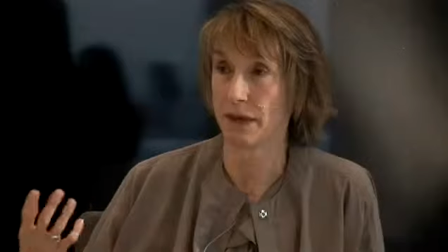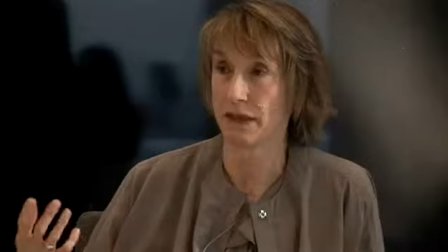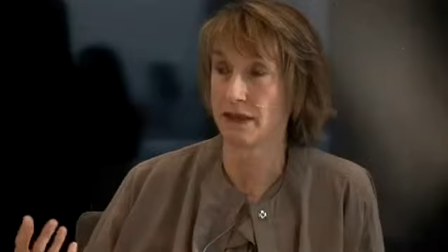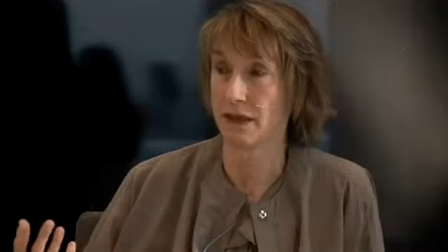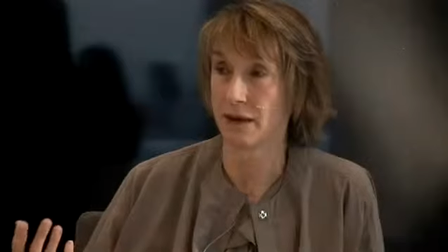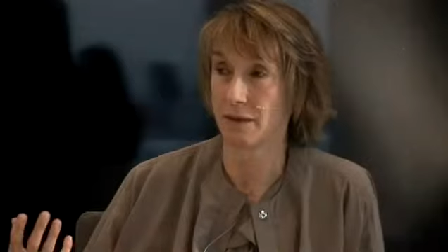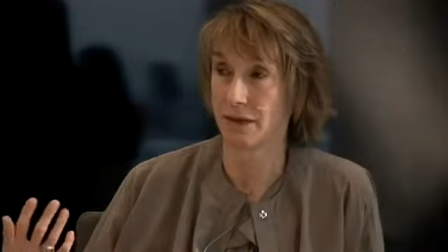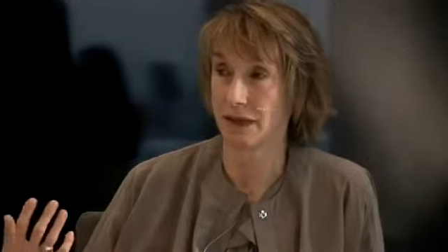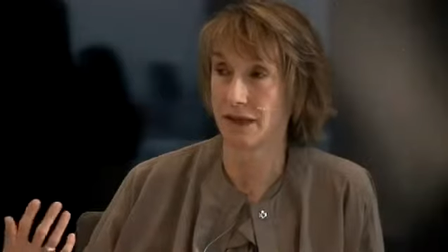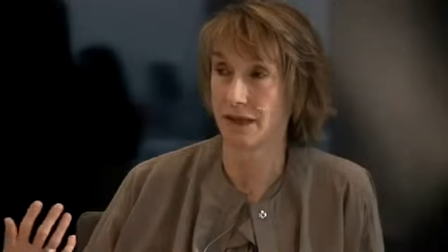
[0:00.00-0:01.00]
picked it up, and
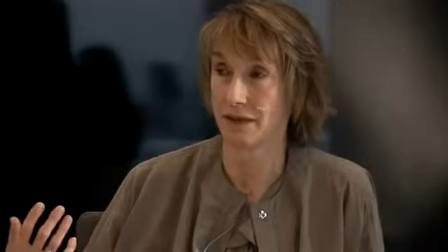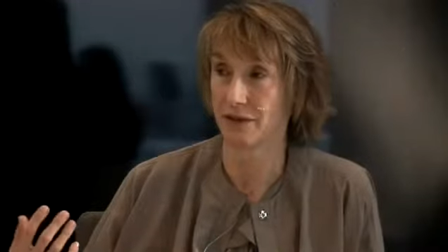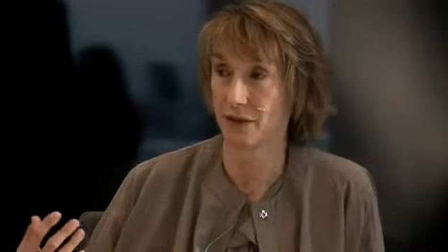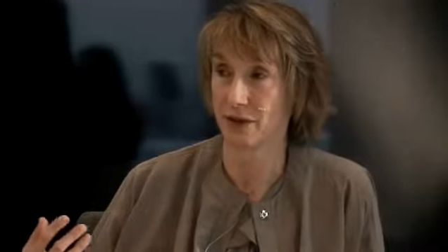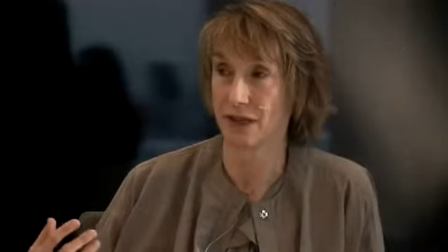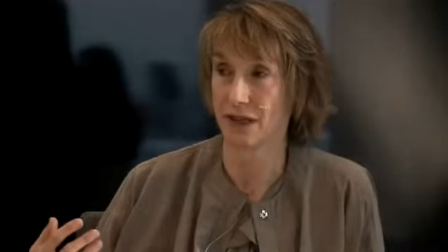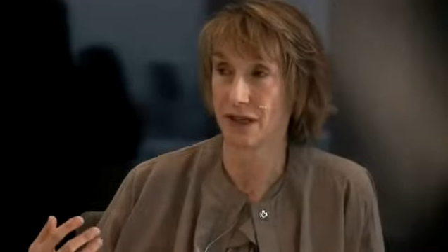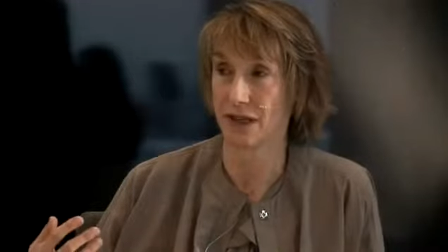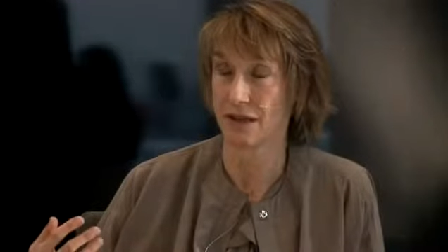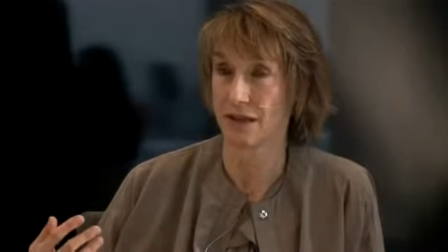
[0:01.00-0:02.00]
this little voice said,